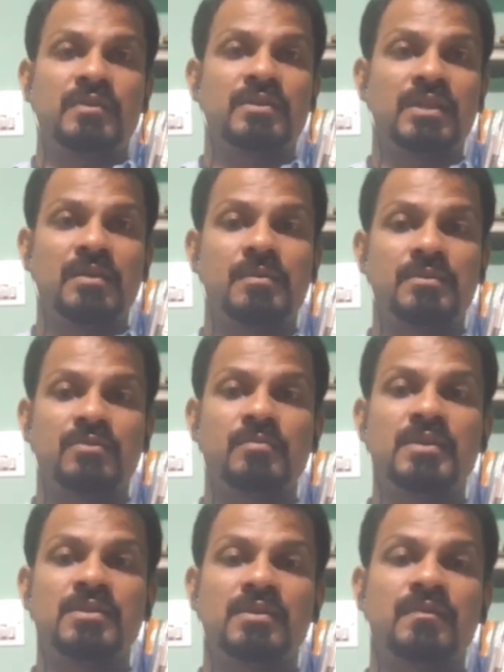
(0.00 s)
syllabus, no,
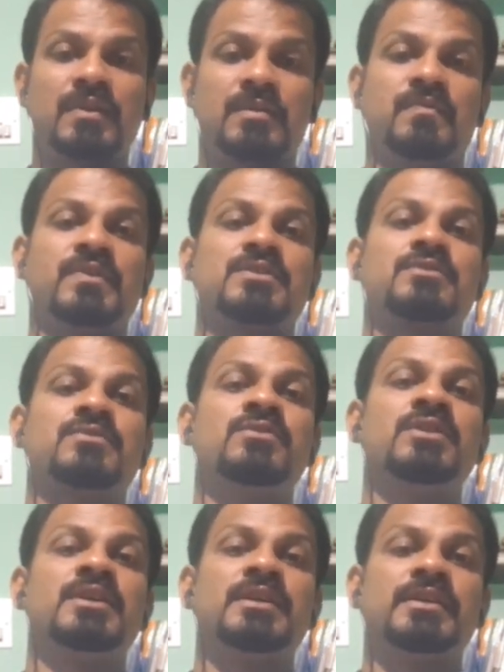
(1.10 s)
means from first
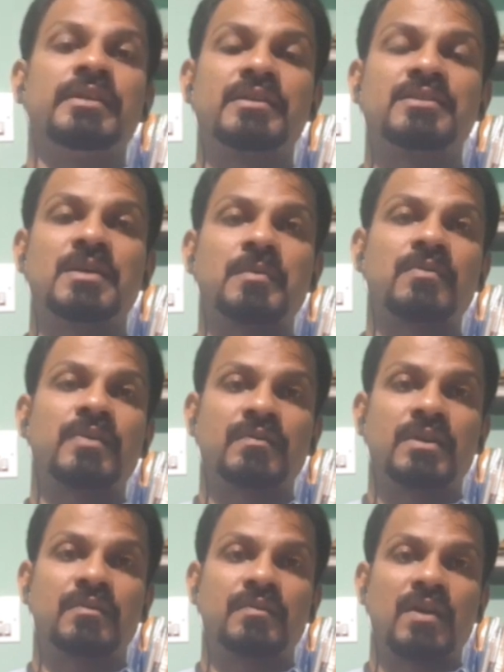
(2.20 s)
to 8th chapter,
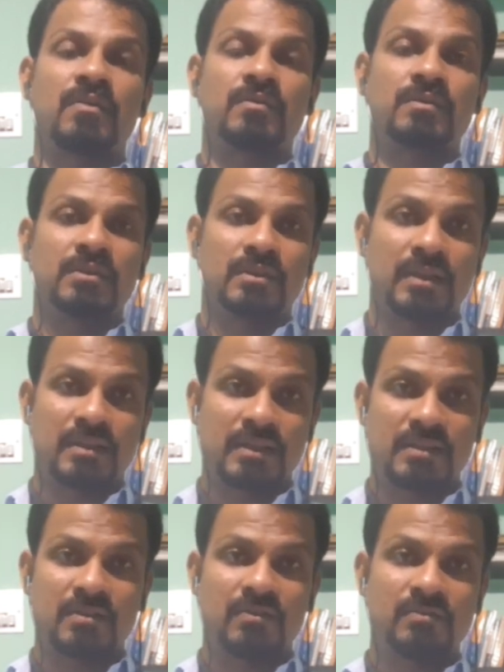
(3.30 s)
whatever we have
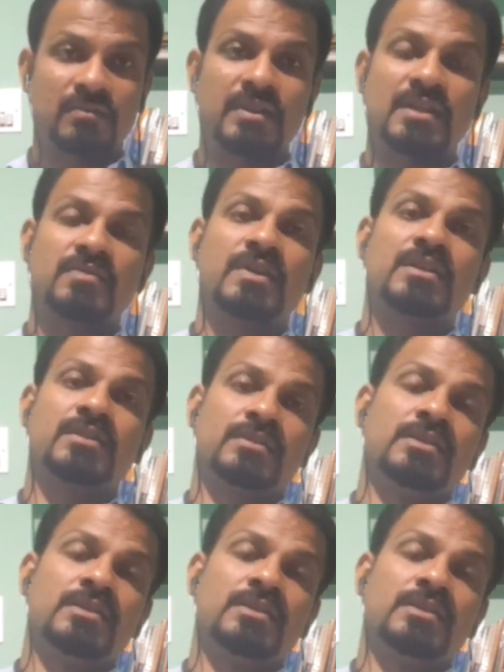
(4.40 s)
discussed, no, that is what